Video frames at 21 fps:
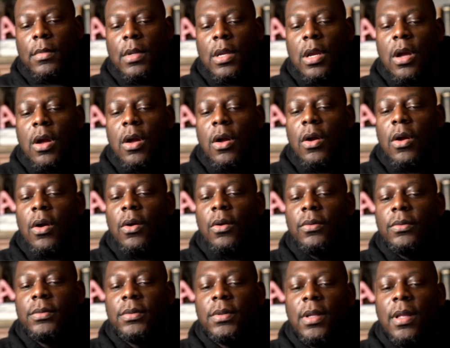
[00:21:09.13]

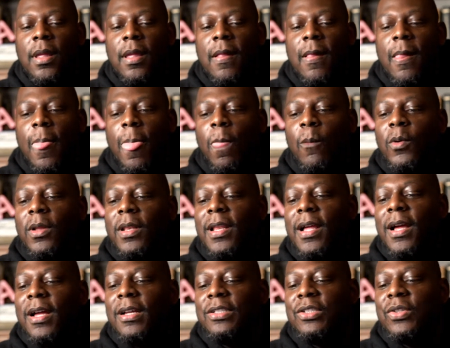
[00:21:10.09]
Uh-oh. We
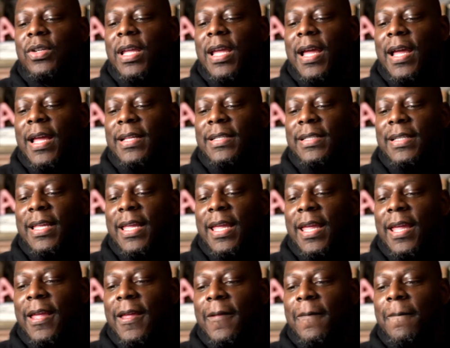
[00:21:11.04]
lost you guys
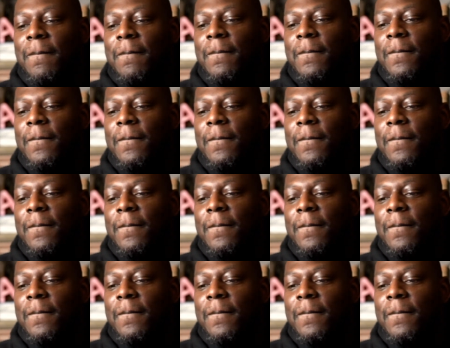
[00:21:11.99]
again.